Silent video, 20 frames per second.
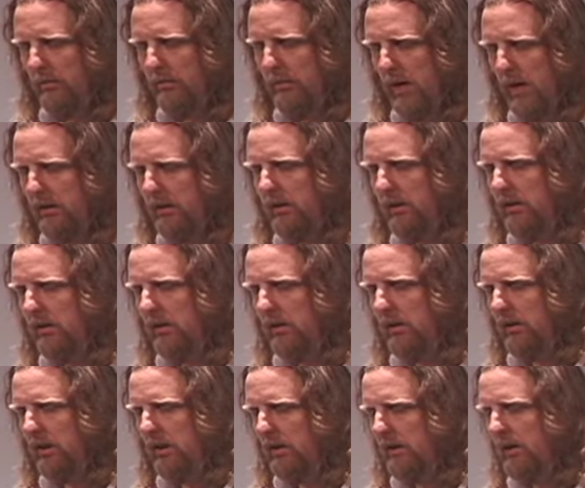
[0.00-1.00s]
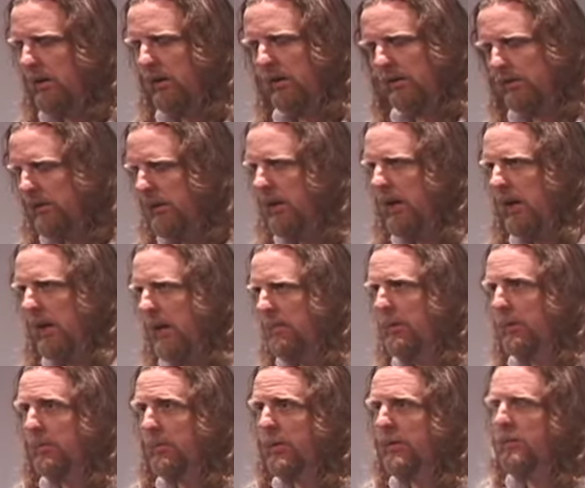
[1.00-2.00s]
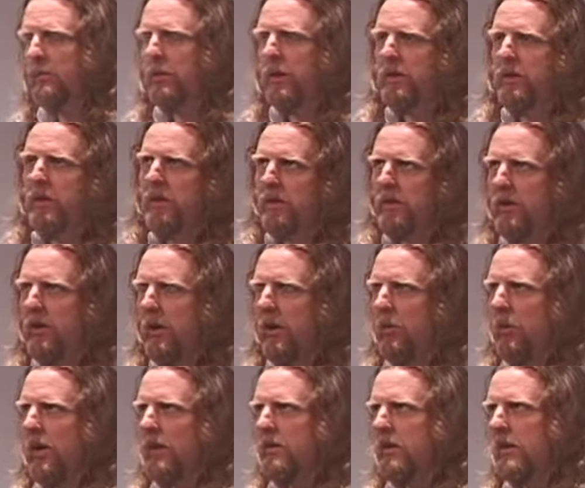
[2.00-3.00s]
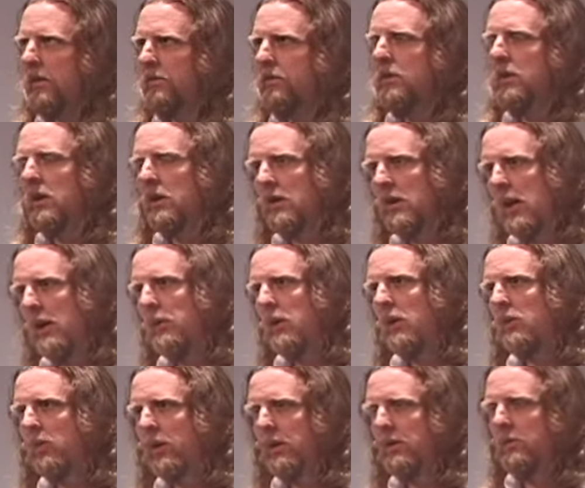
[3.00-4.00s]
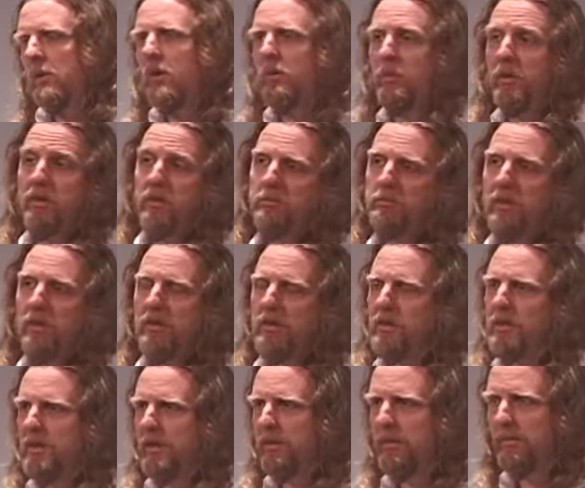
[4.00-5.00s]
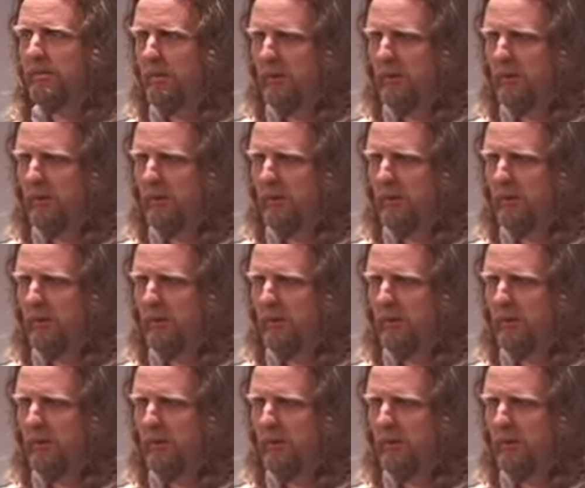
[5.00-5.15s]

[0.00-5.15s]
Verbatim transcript: but you know, I can see that happening. But, but there are ways of, you know, collaborating with, you know, musicians.